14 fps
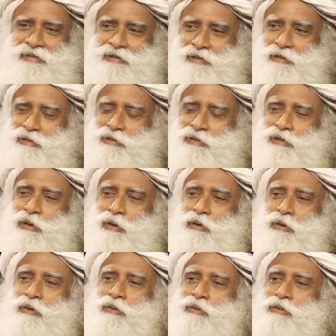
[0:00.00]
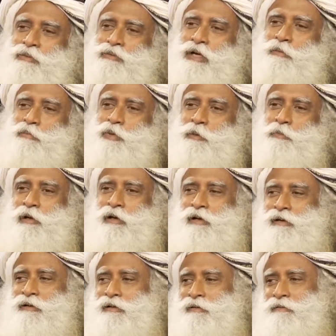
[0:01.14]
So, when people
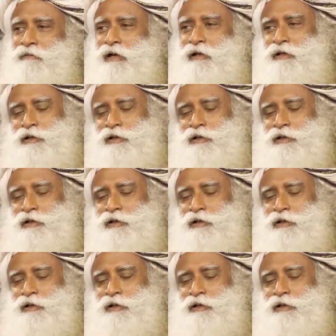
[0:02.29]
went and